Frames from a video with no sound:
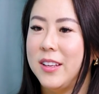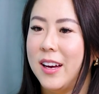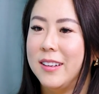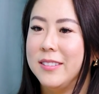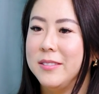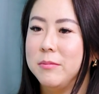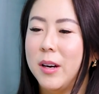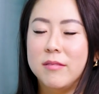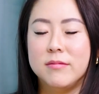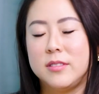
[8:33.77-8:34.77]
yeah.
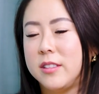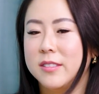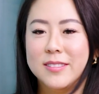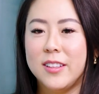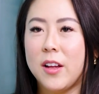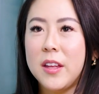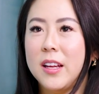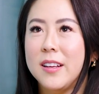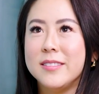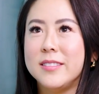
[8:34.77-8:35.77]
But
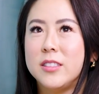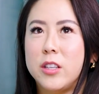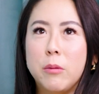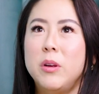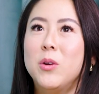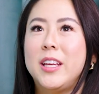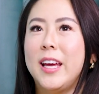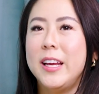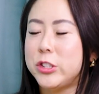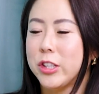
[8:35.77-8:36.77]
nothing
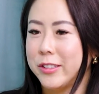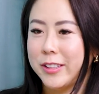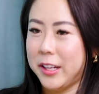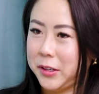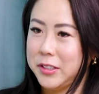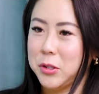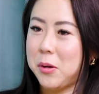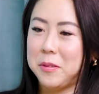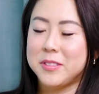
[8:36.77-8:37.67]
communication cannot solve.